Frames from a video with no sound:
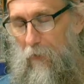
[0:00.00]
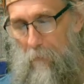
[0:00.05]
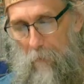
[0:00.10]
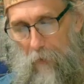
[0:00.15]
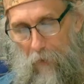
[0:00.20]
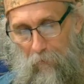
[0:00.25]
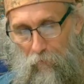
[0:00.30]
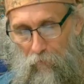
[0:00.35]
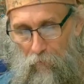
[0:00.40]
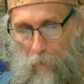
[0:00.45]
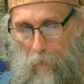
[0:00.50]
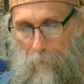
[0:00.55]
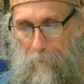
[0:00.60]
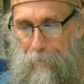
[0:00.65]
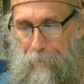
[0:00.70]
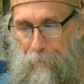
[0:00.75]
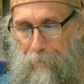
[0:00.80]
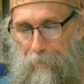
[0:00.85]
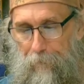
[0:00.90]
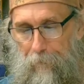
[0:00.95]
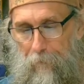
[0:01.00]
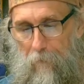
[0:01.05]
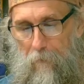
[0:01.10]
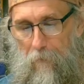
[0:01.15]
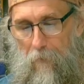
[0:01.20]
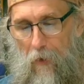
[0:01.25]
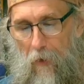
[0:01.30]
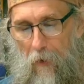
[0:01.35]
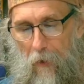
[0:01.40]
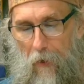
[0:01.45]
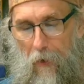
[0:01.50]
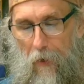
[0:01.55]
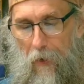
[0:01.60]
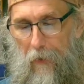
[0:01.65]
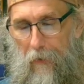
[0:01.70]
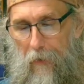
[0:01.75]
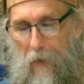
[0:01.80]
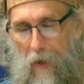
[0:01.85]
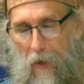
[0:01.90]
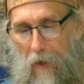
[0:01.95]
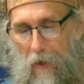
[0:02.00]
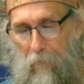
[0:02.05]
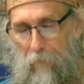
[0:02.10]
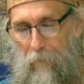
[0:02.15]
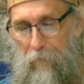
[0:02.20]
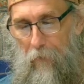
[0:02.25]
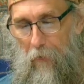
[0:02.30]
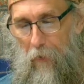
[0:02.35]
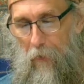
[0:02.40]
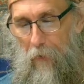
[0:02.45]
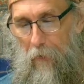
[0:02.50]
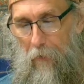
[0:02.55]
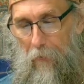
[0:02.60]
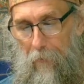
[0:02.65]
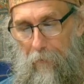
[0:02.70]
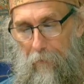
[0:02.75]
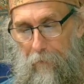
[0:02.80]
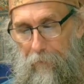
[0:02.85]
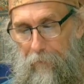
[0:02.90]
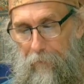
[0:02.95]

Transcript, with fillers: the ministry. I have uh,